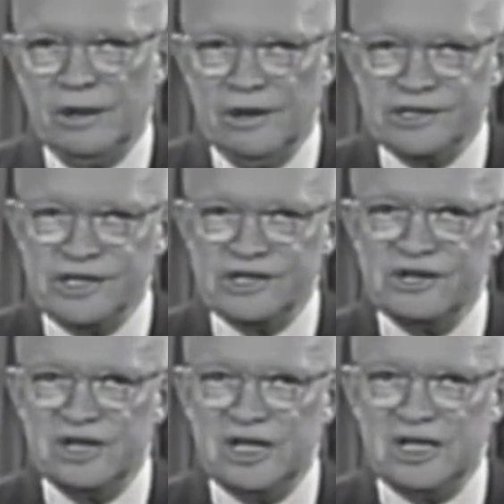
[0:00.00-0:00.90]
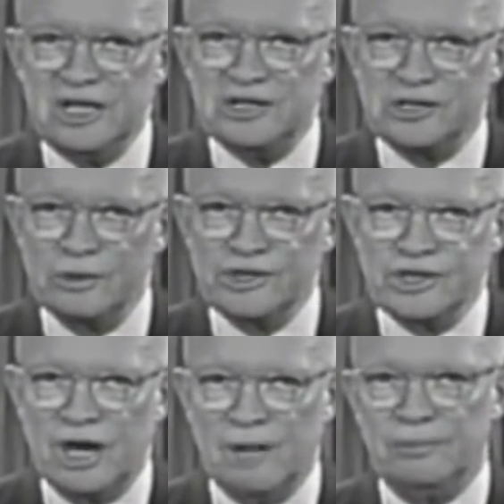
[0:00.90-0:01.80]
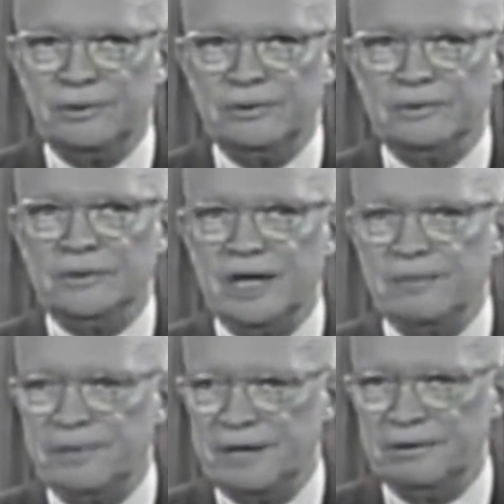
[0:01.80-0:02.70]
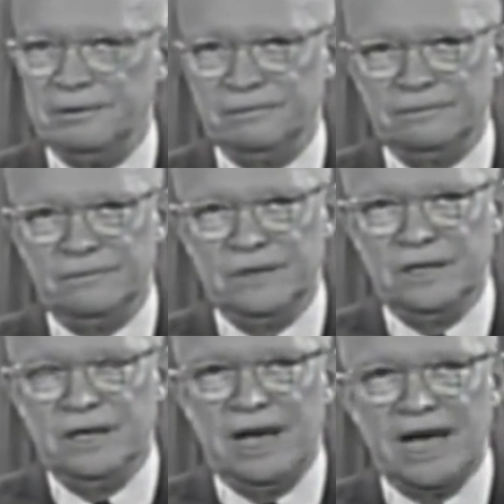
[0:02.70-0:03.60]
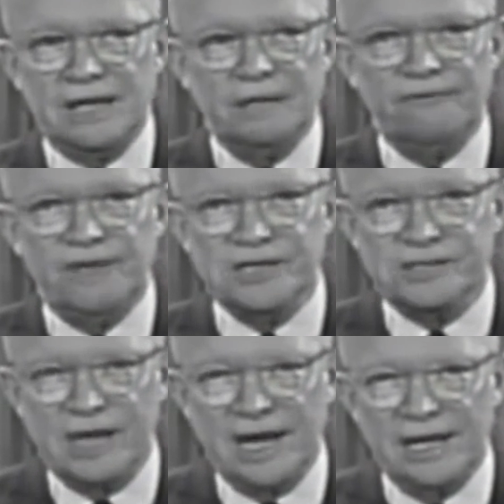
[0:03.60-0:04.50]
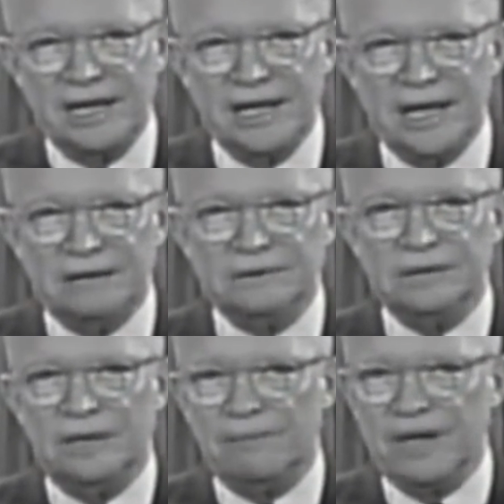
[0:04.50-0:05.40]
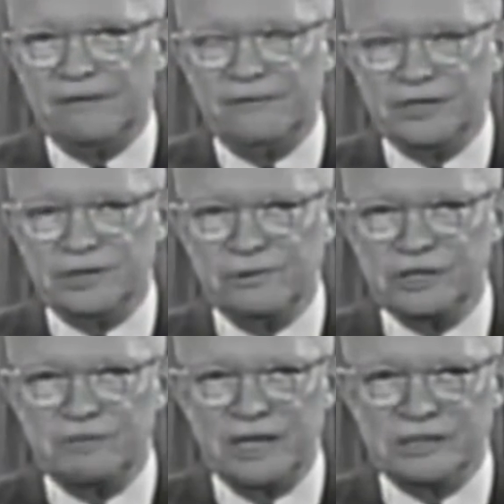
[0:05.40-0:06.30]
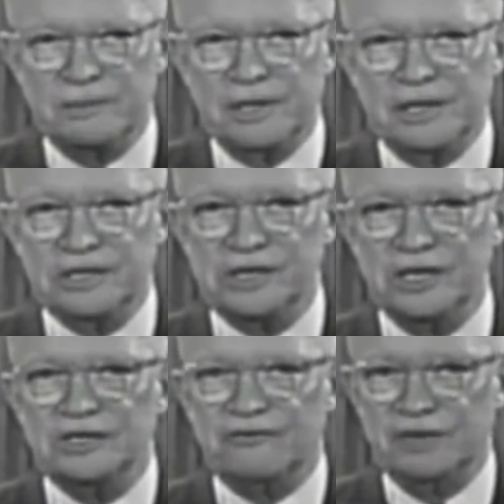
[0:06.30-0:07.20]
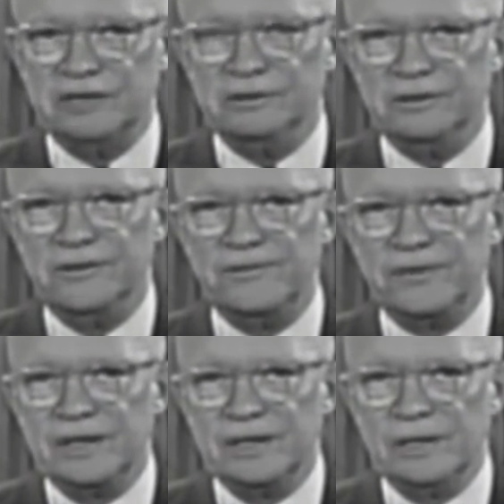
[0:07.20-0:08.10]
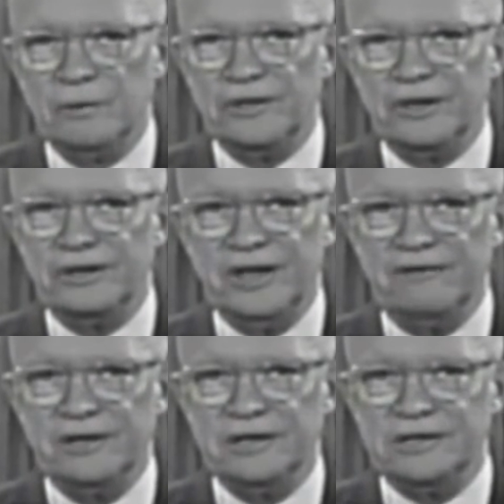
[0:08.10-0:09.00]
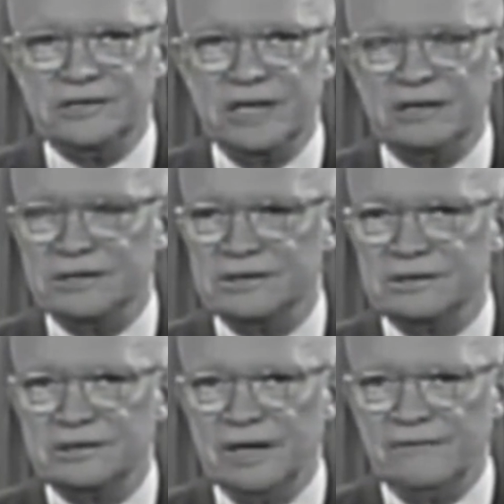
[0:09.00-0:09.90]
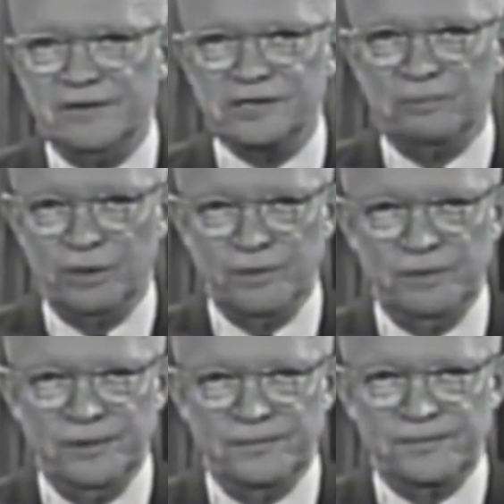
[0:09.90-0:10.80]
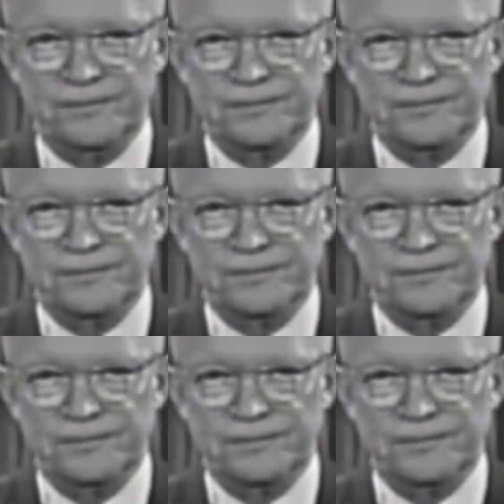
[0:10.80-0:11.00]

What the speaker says: Because this need is so sharp and apparent, I confess that I lay down my official responsibilities in this field with a definite sense of disappointment.